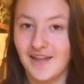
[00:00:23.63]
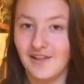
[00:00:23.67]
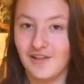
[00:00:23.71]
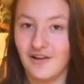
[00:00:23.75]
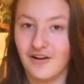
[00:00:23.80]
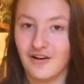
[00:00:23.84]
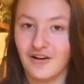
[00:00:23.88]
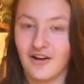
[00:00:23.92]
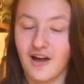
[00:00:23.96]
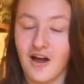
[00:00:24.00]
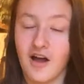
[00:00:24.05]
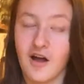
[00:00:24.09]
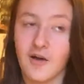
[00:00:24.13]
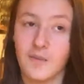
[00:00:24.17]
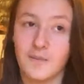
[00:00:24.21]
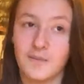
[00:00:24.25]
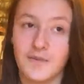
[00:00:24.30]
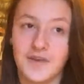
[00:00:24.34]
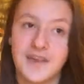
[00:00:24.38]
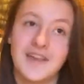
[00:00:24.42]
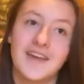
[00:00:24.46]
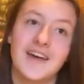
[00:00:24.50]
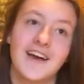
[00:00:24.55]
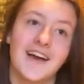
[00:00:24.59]
Lockhart,
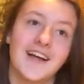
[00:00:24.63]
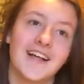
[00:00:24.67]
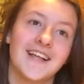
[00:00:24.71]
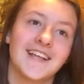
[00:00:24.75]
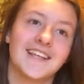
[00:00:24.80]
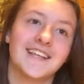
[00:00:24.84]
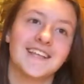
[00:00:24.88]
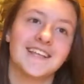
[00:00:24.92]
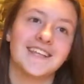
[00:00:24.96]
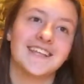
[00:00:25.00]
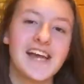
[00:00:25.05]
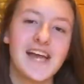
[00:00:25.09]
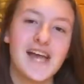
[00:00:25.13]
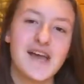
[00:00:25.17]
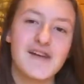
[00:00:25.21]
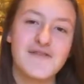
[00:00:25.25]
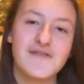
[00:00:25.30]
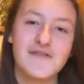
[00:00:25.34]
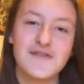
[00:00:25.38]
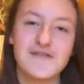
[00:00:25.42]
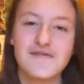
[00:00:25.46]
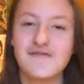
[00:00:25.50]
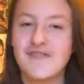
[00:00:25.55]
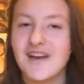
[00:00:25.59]
because
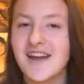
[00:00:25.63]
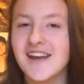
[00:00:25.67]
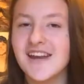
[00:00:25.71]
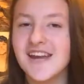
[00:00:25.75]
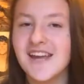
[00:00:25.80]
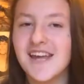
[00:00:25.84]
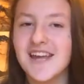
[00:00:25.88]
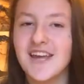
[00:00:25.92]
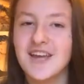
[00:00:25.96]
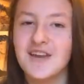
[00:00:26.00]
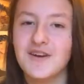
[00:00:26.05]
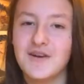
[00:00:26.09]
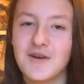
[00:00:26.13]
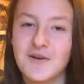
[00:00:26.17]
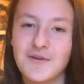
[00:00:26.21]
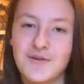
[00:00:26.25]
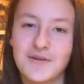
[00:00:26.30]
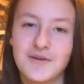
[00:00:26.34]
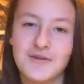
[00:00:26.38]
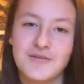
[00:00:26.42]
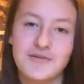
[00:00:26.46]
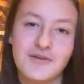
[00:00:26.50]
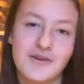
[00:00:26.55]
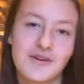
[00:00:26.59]
if you read it, you know what
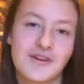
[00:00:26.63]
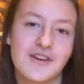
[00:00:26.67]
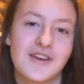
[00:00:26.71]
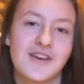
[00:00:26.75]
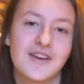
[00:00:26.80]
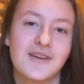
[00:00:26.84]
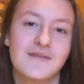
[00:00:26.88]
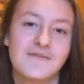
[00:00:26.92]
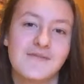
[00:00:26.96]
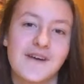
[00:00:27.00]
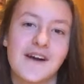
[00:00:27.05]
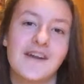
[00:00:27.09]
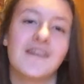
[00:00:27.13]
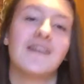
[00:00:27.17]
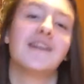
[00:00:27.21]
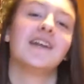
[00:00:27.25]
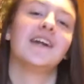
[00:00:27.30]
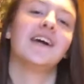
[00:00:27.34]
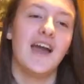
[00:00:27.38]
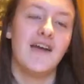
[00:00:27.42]
I'm talking about.